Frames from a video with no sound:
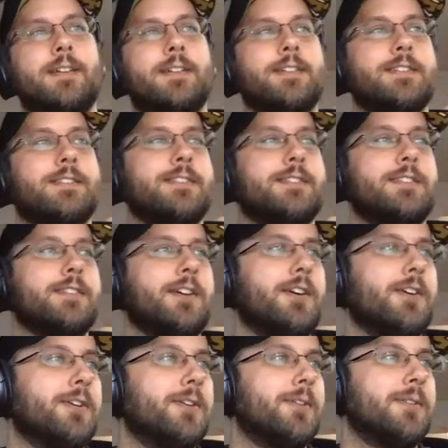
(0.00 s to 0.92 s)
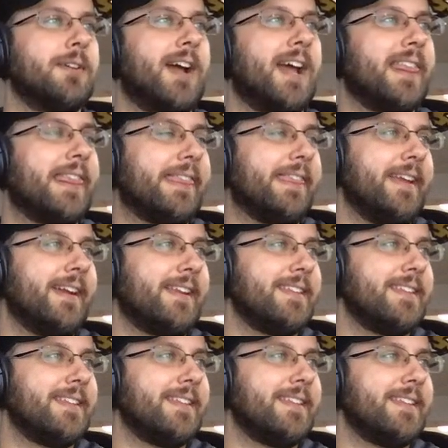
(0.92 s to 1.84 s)
So I think
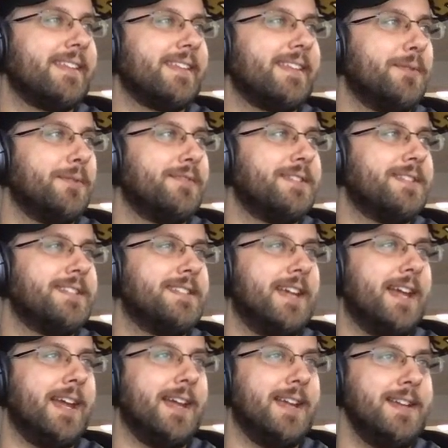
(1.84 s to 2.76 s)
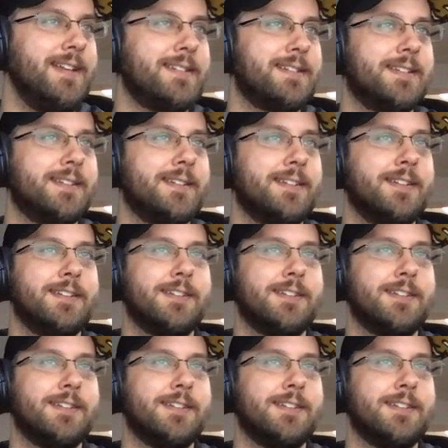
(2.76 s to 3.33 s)
this is out of date.